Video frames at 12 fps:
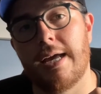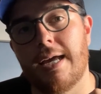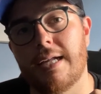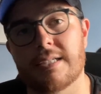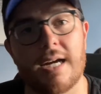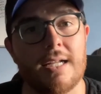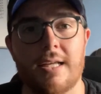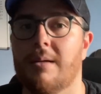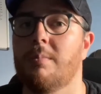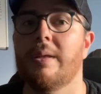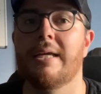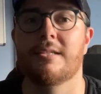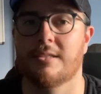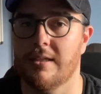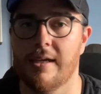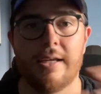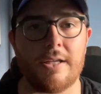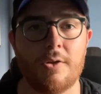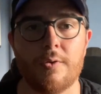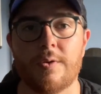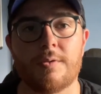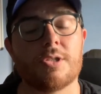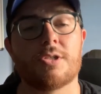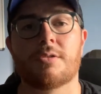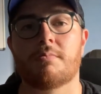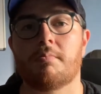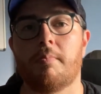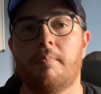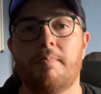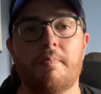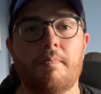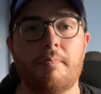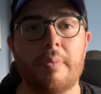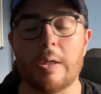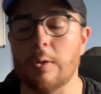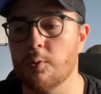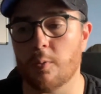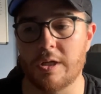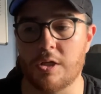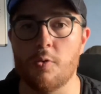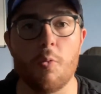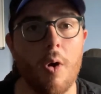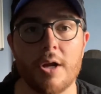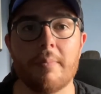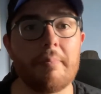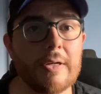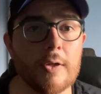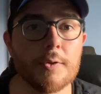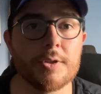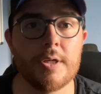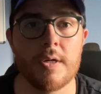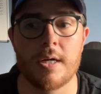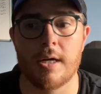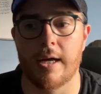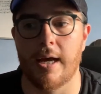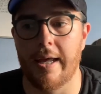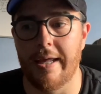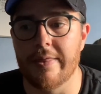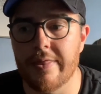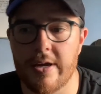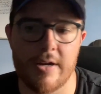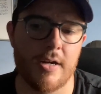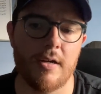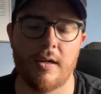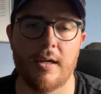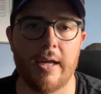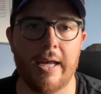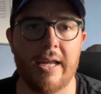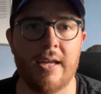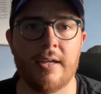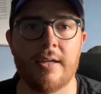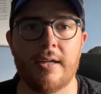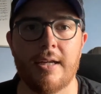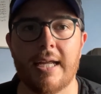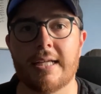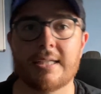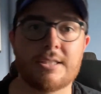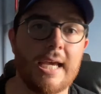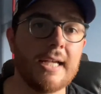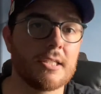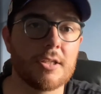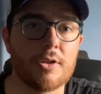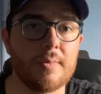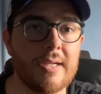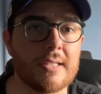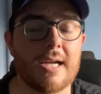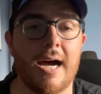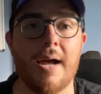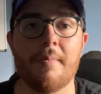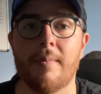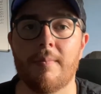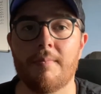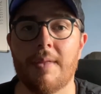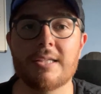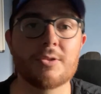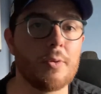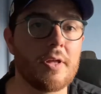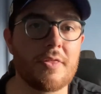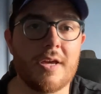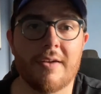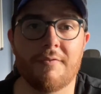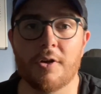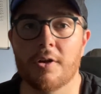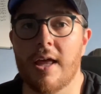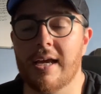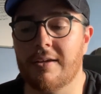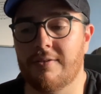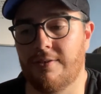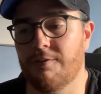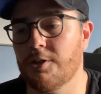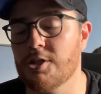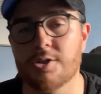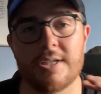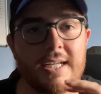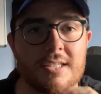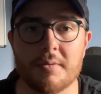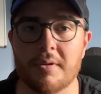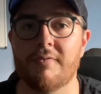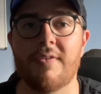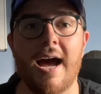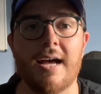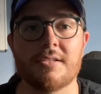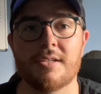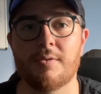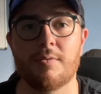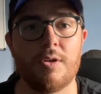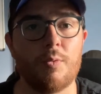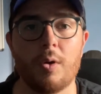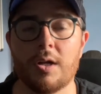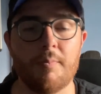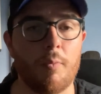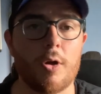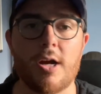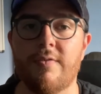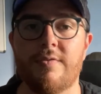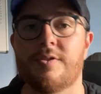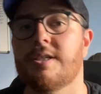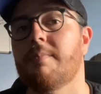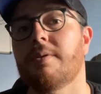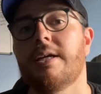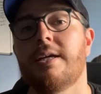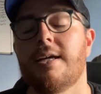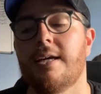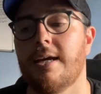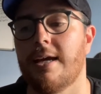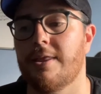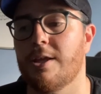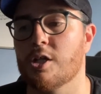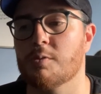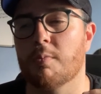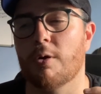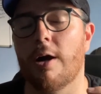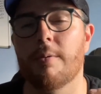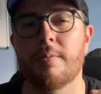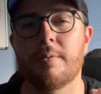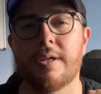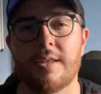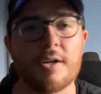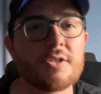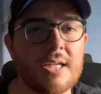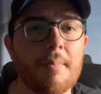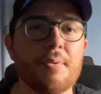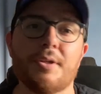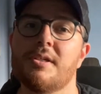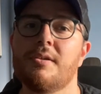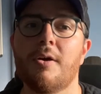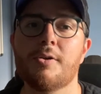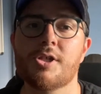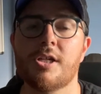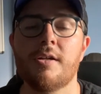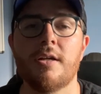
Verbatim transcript: It's kind of like a blank slate, and you just build what you want to build in there, and it takes a little bit of time. That's the only thing. If you're just trying to get something fast and you want to work off of a template, there's templates in Notion,